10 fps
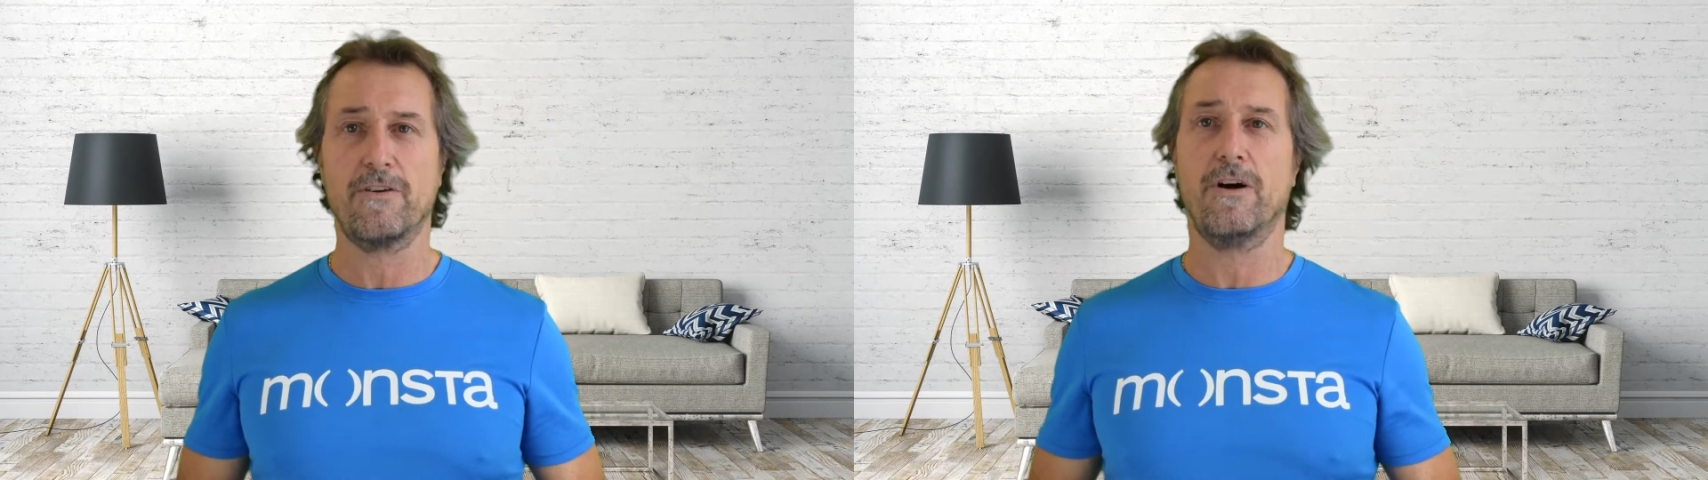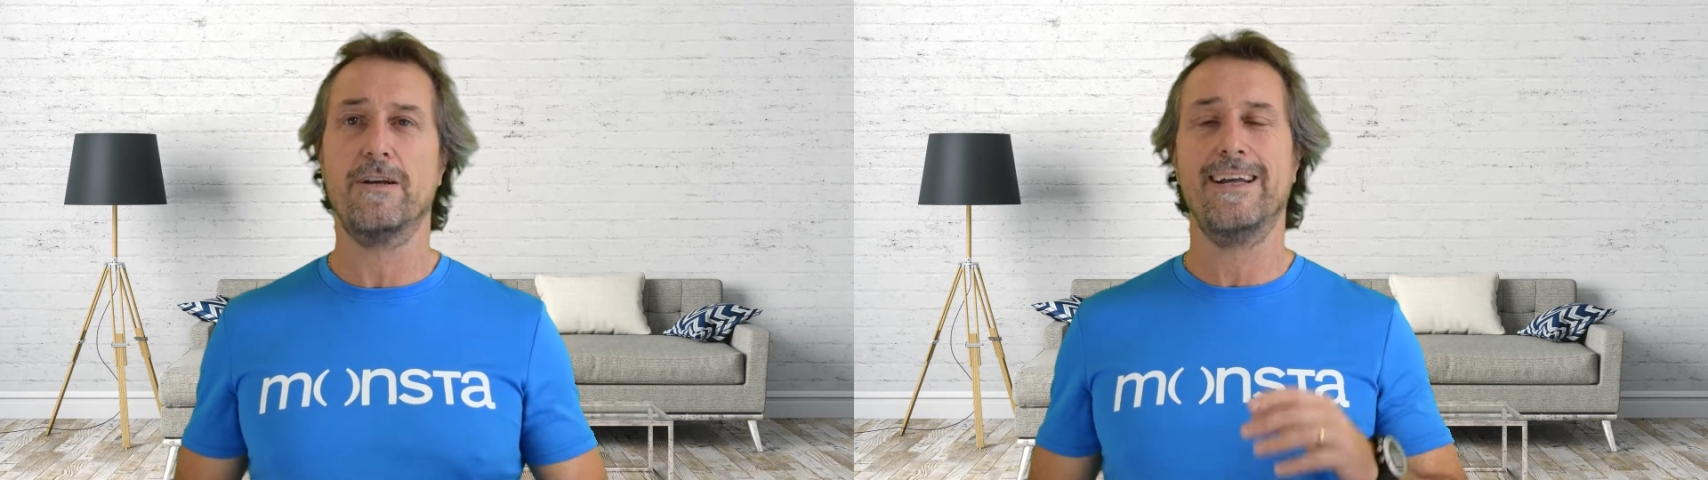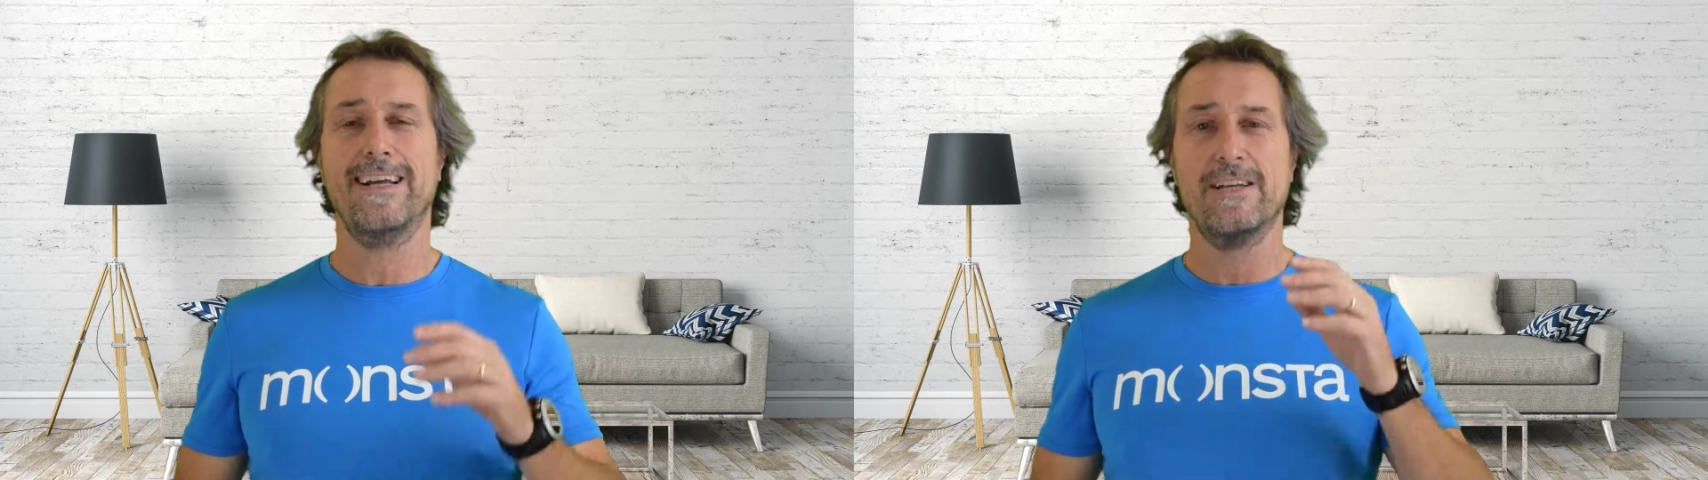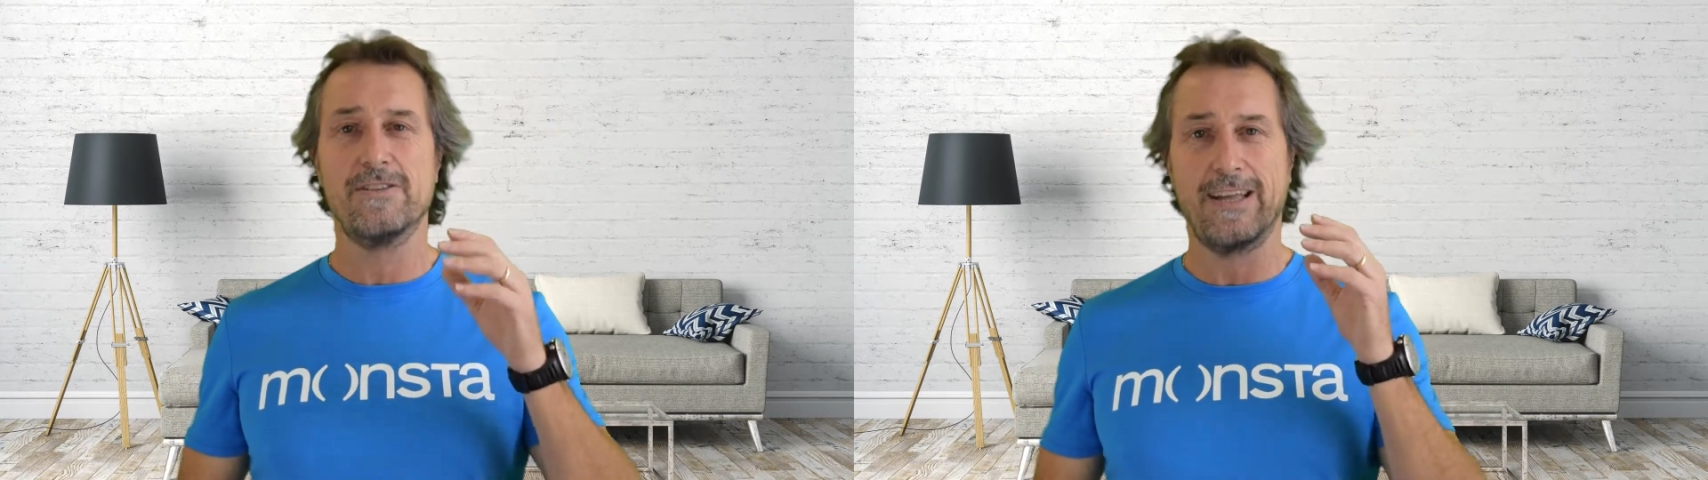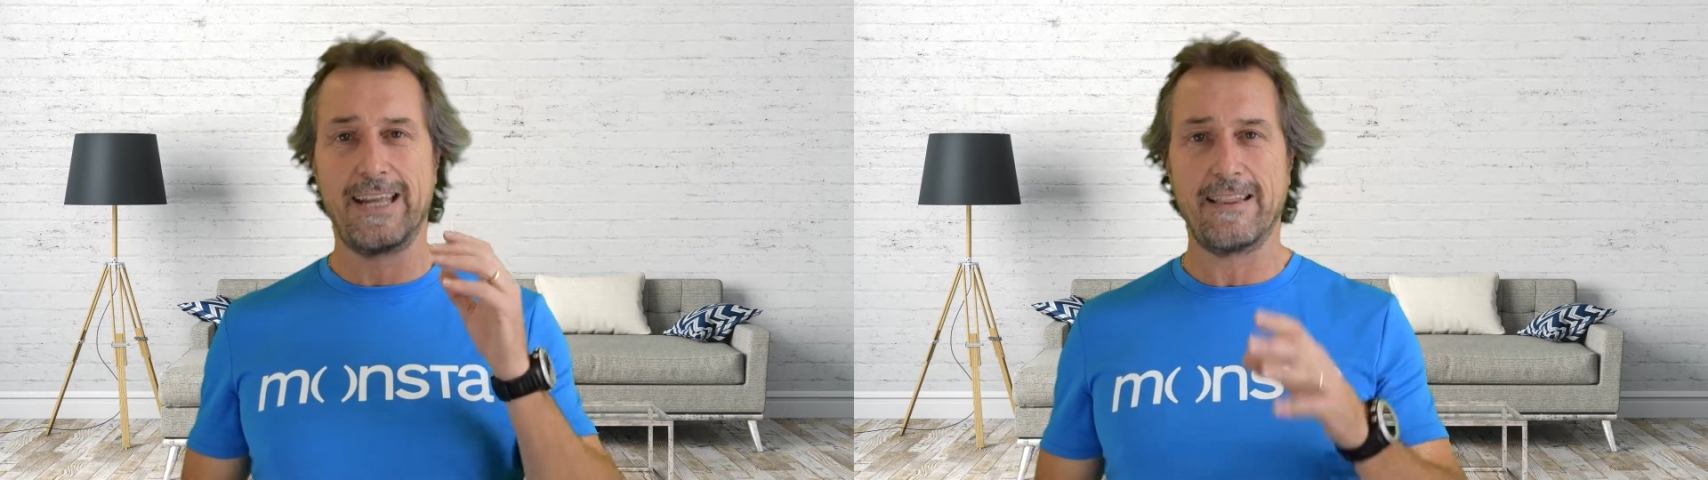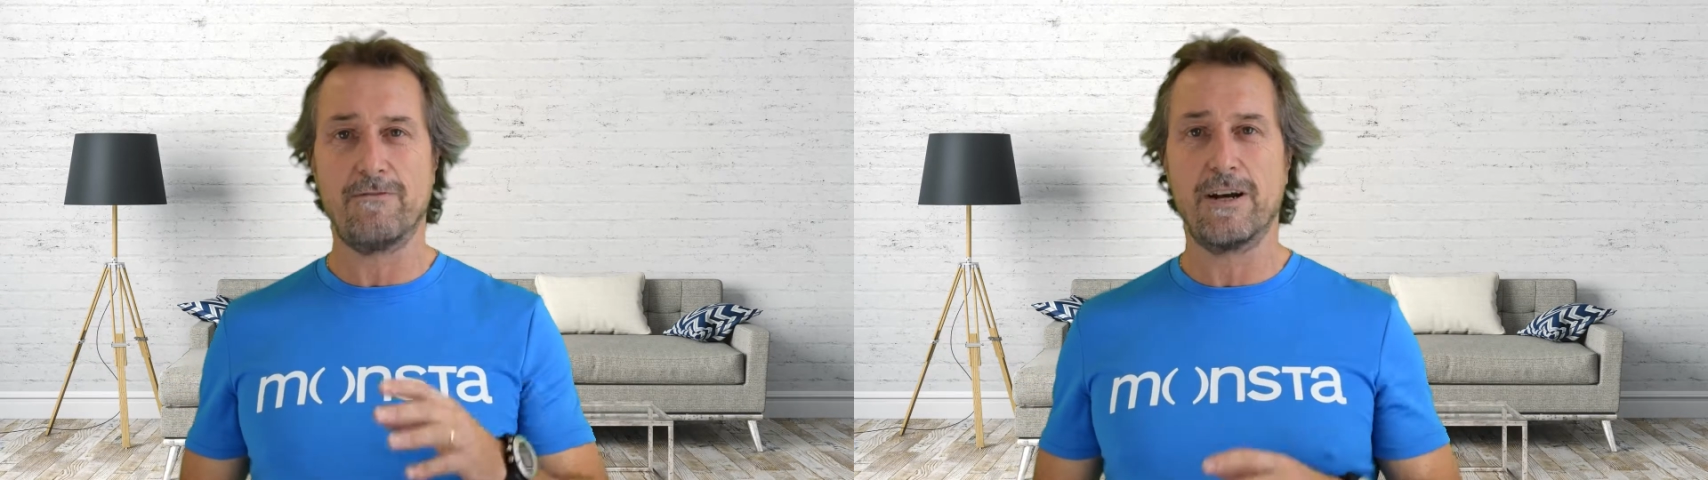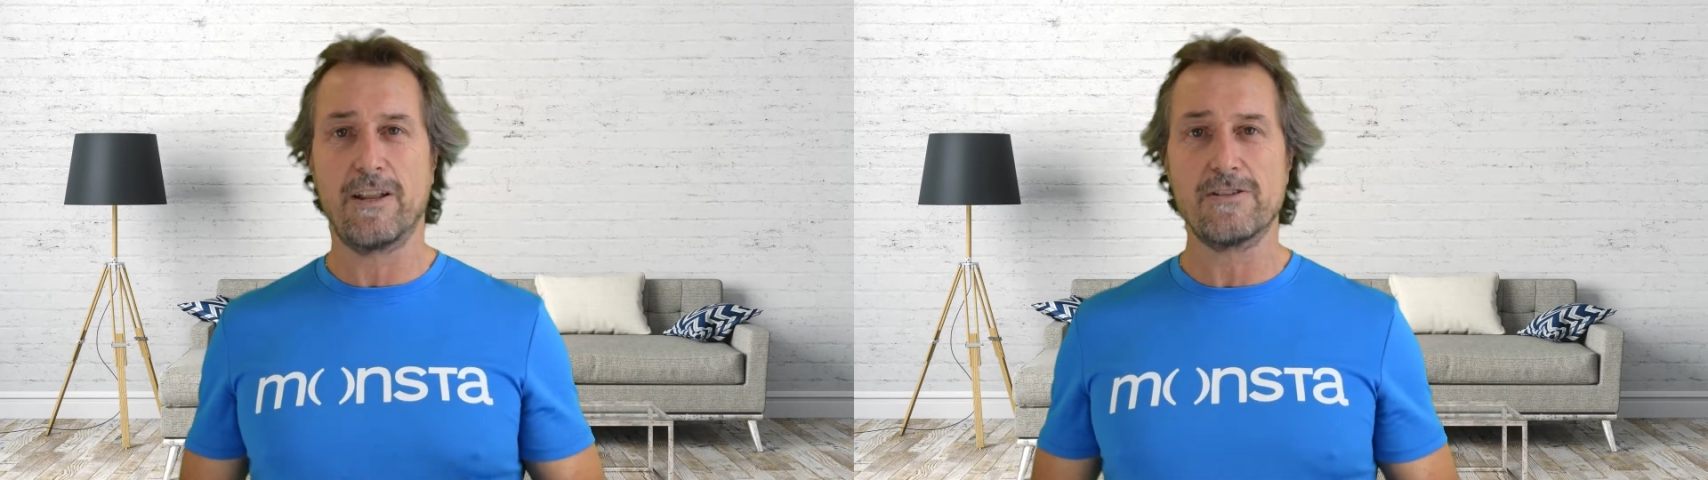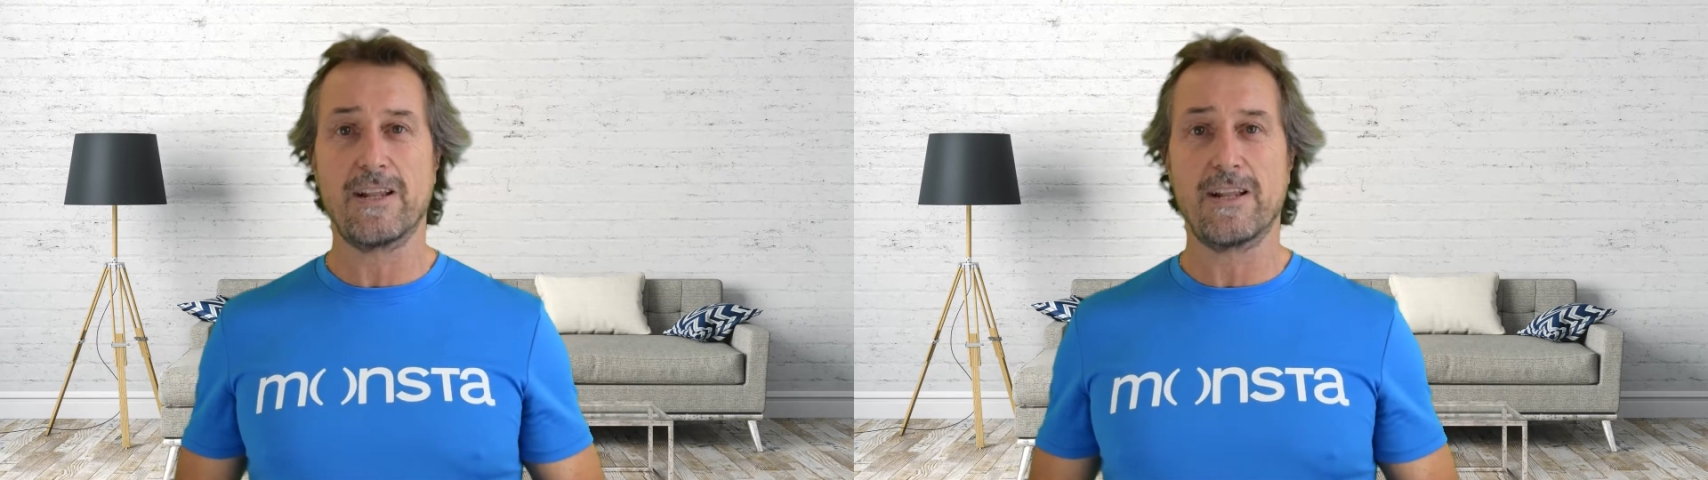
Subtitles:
got. So get rid of those